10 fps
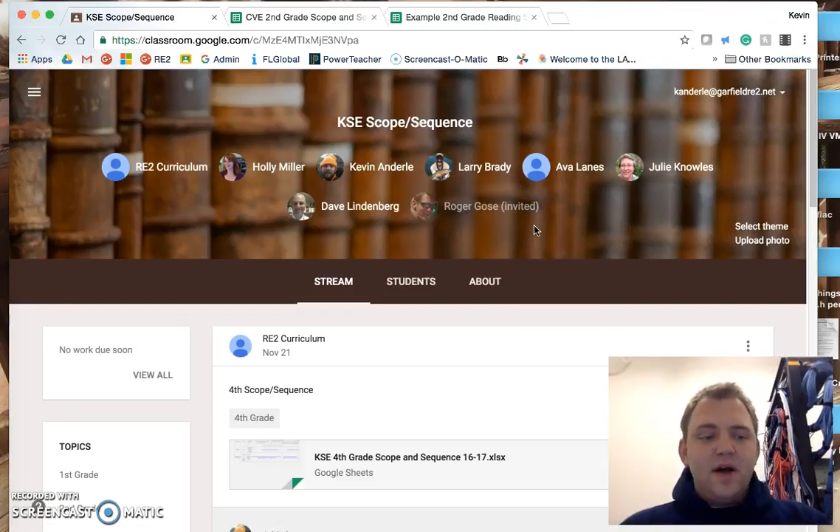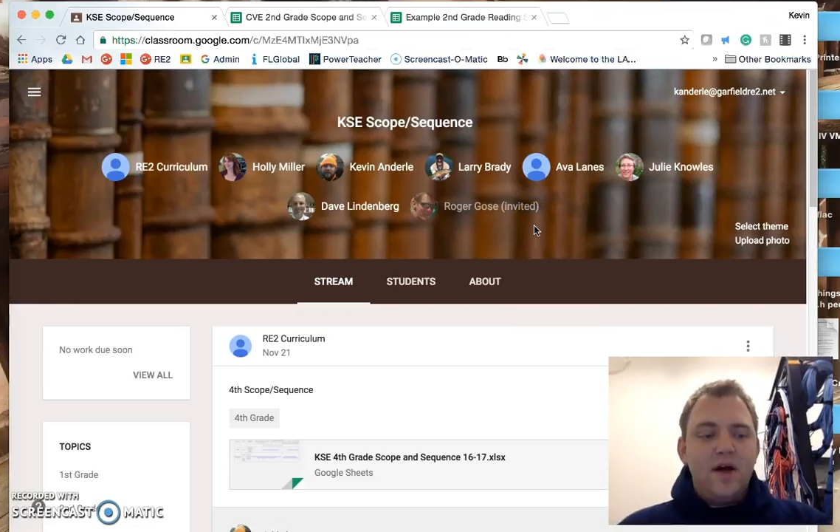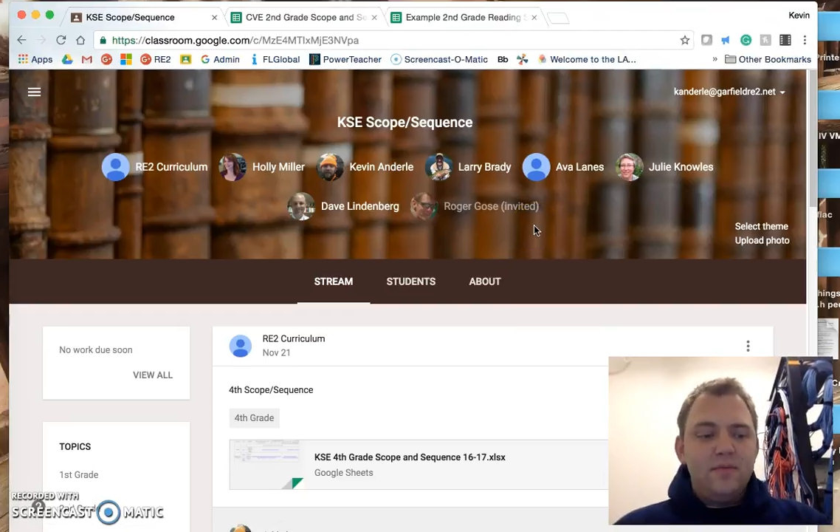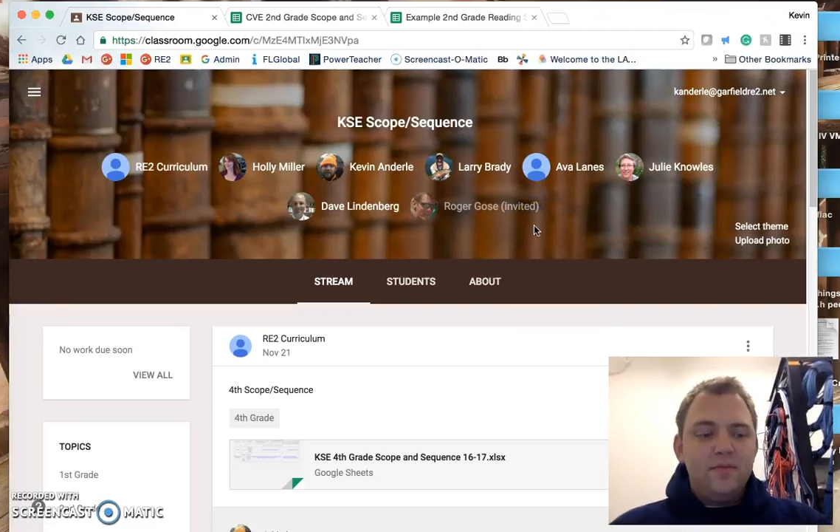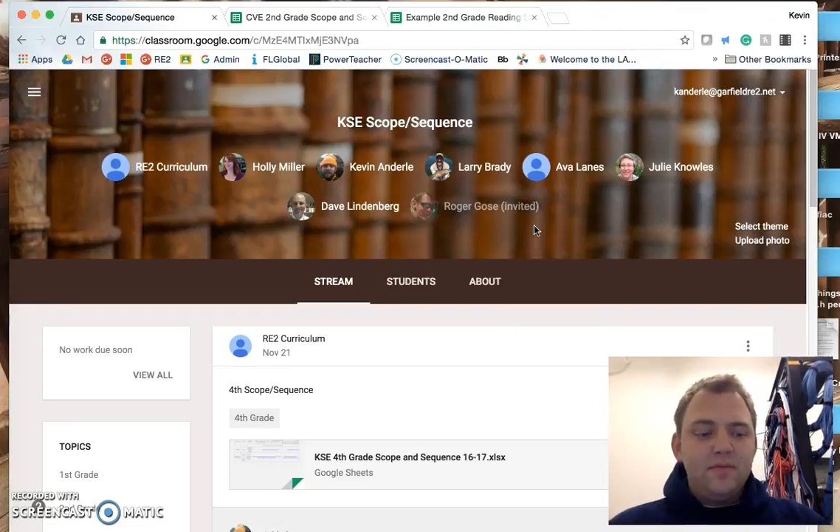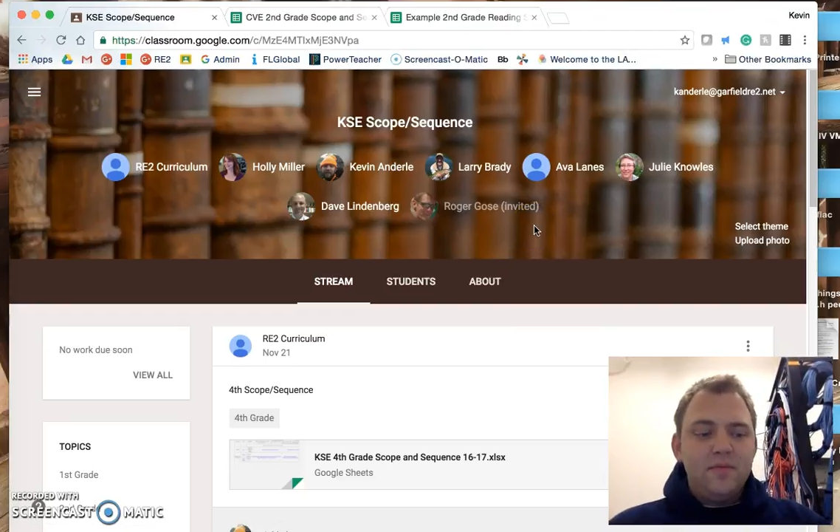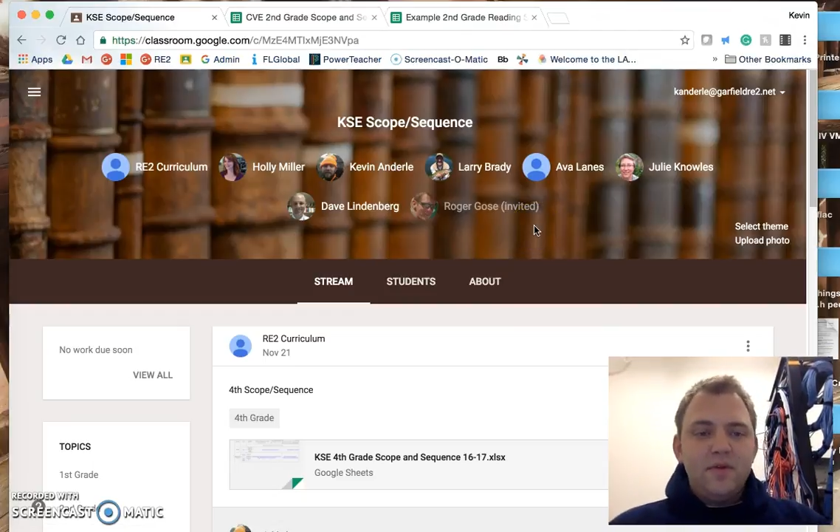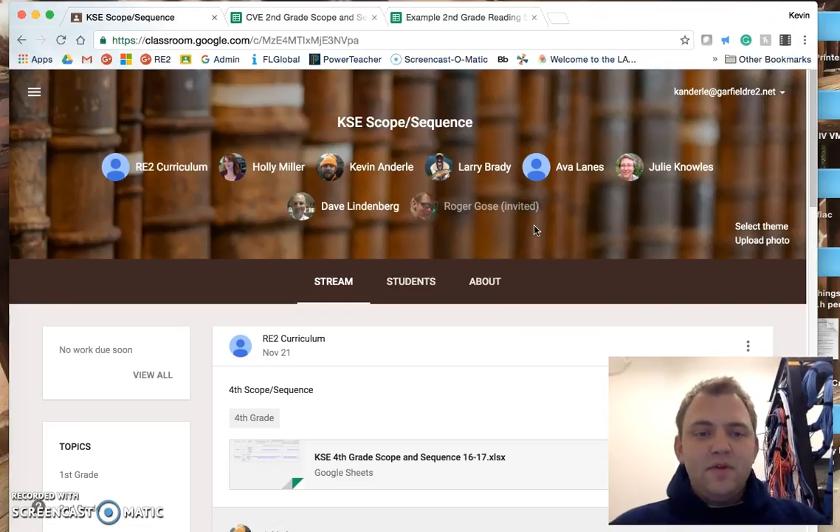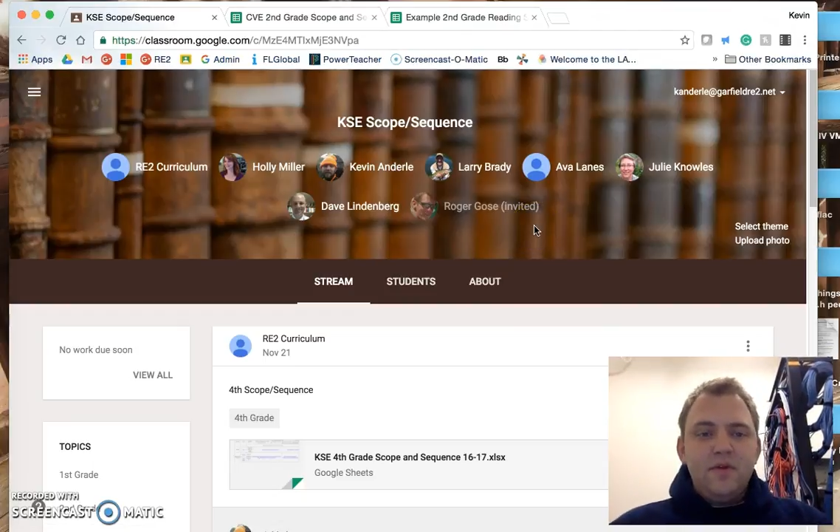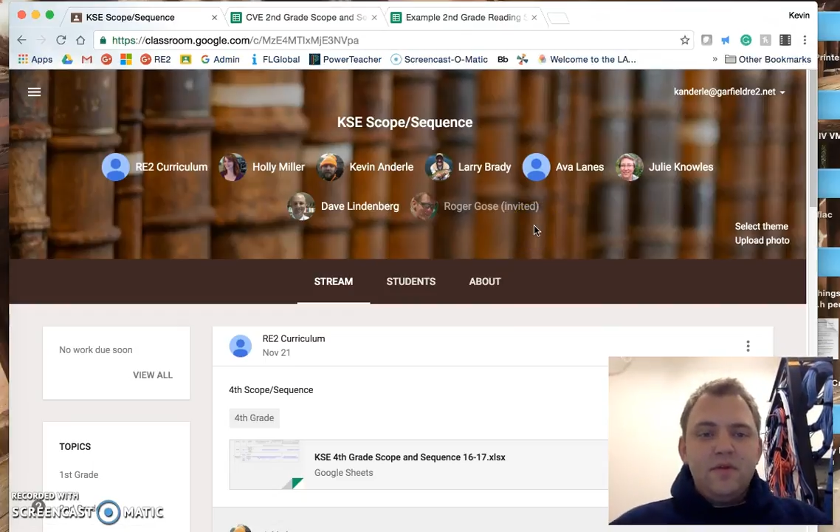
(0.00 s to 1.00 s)

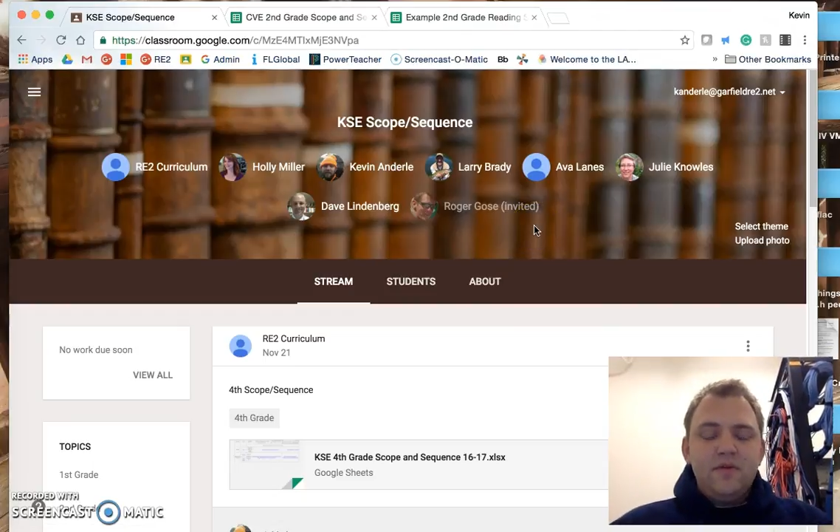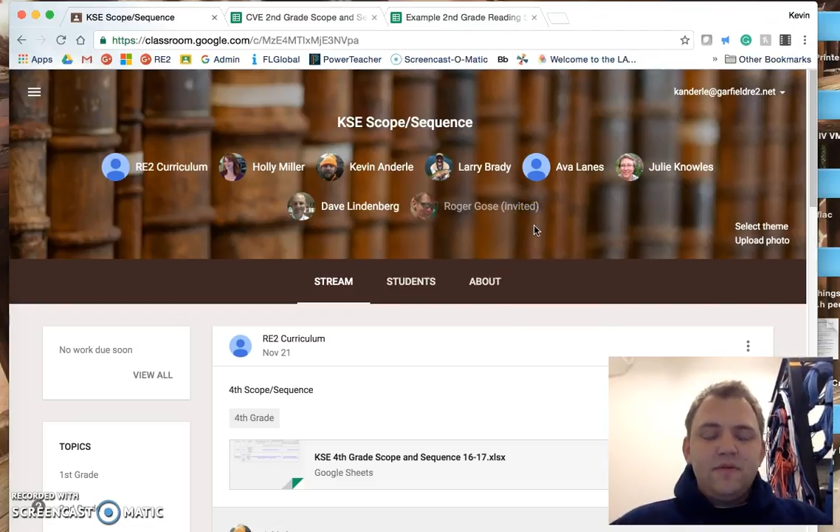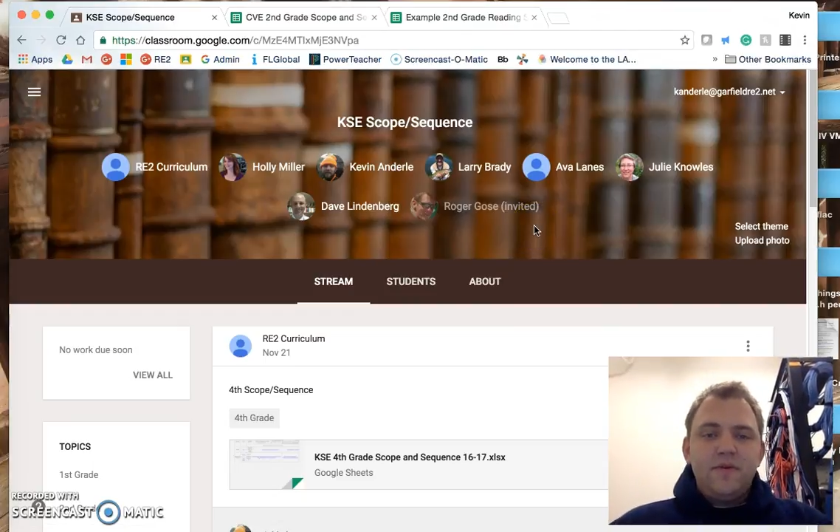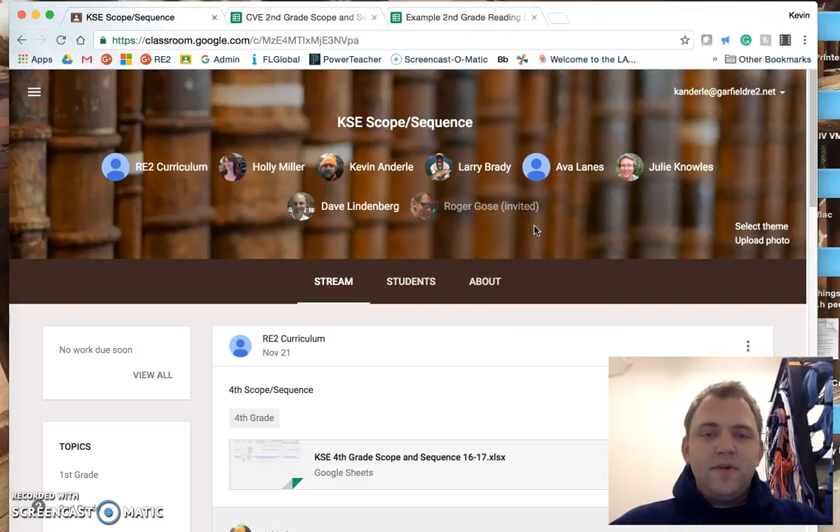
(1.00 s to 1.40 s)
For